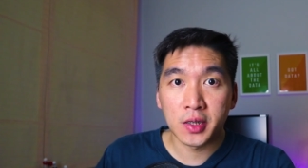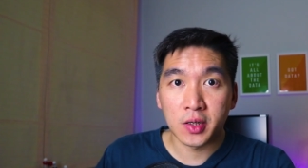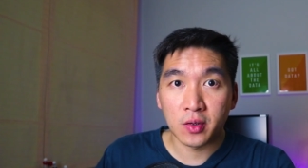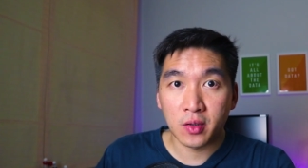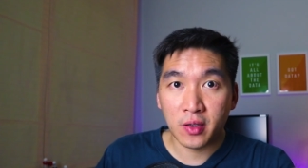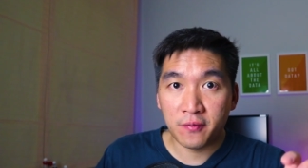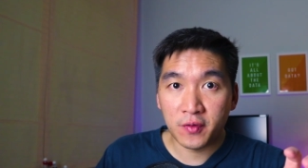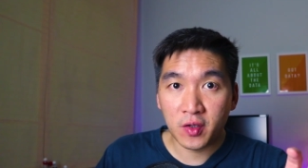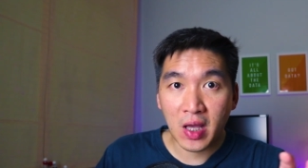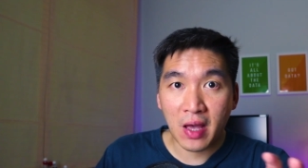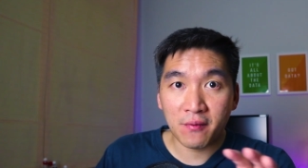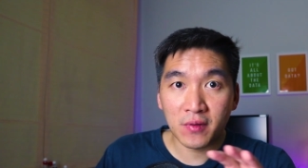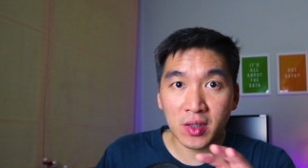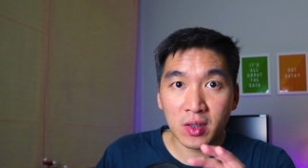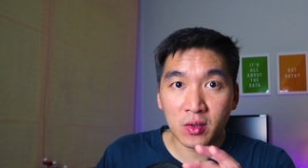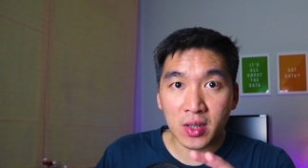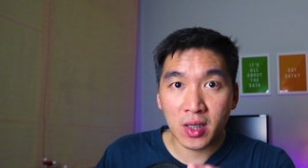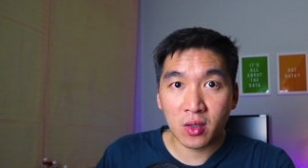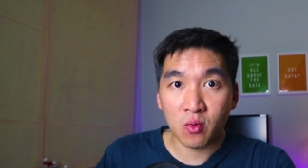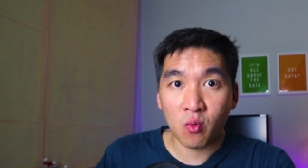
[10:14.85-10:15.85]
So if you
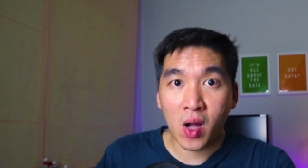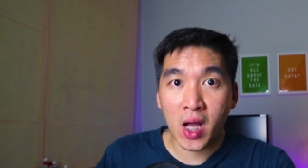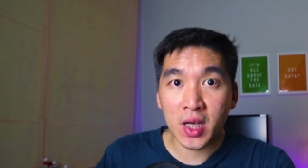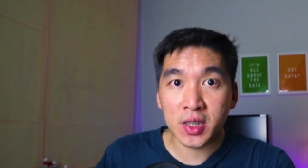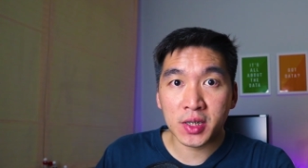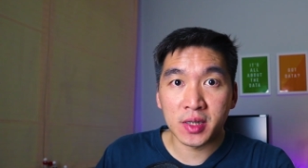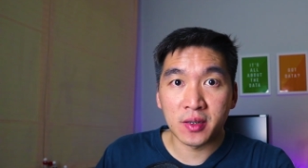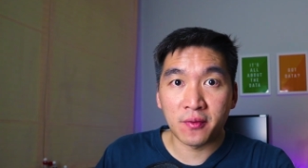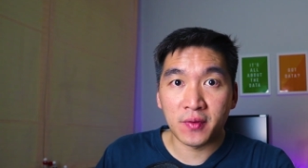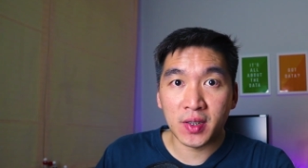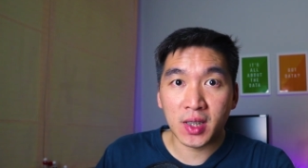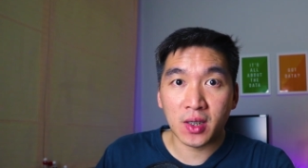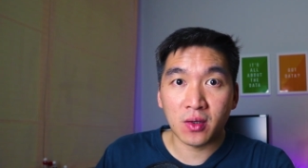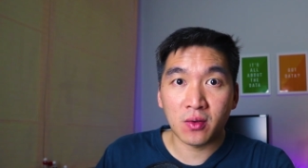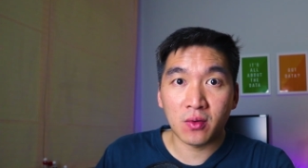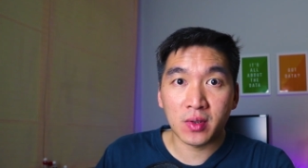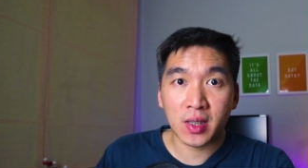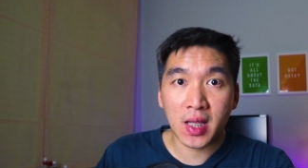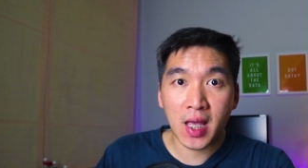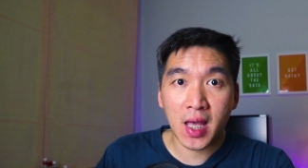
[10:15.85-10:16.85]
haven't yet watched the
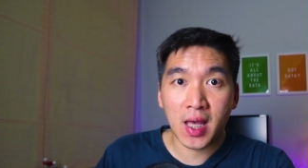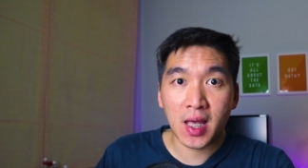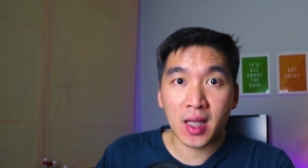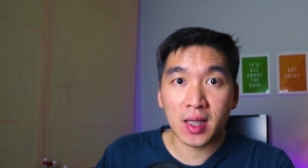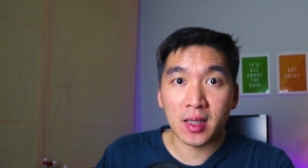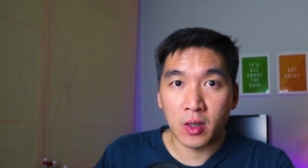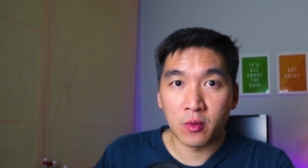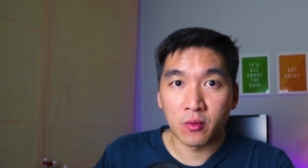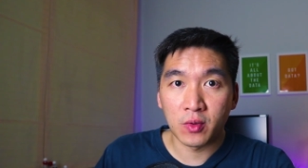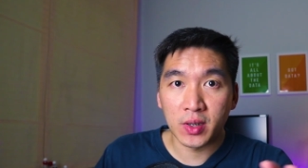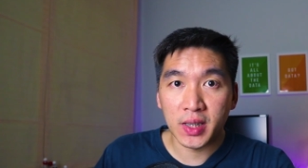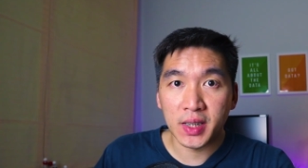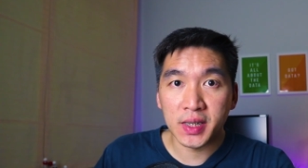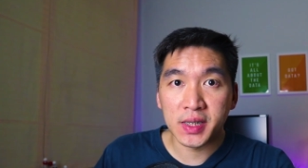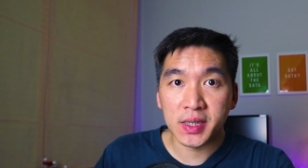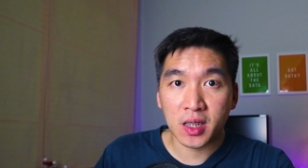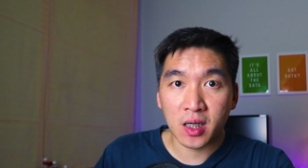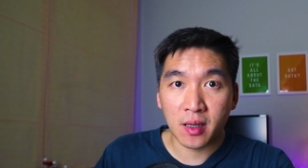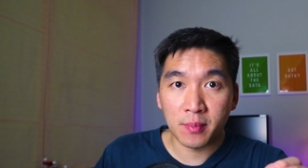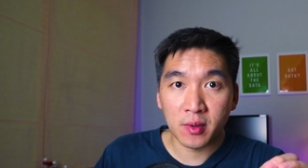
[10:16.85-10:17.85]
video that I
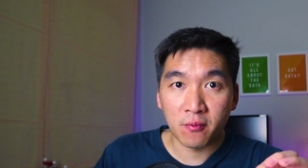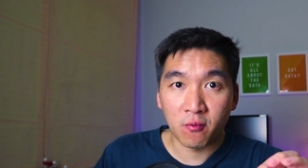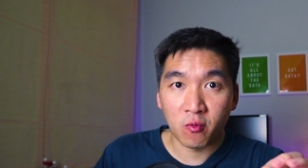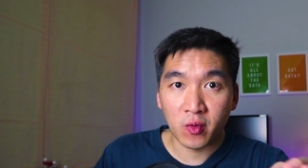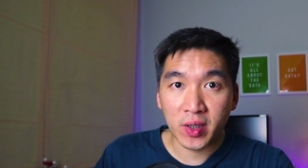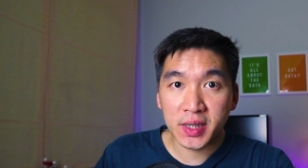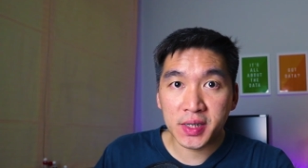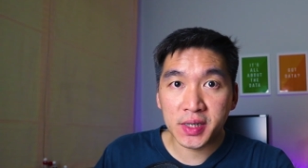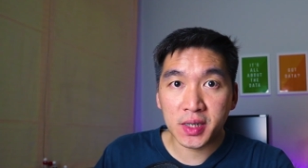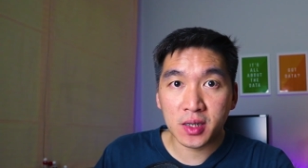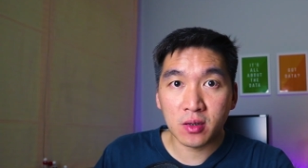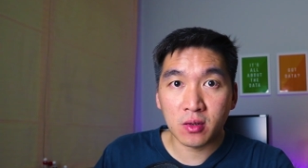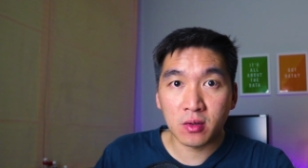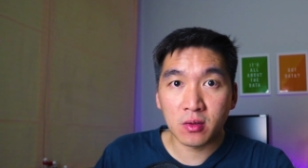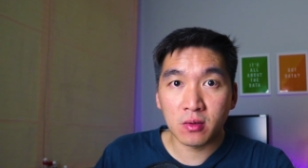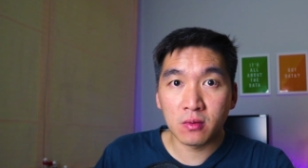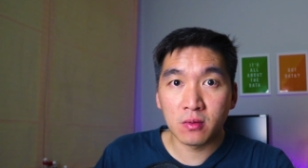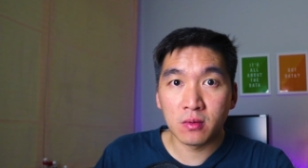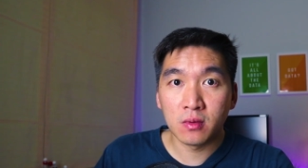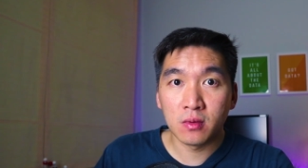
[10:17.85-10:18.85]
released a couple of weeks
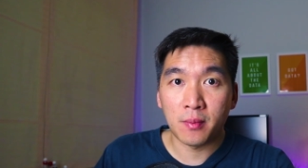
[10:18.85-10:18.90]
ago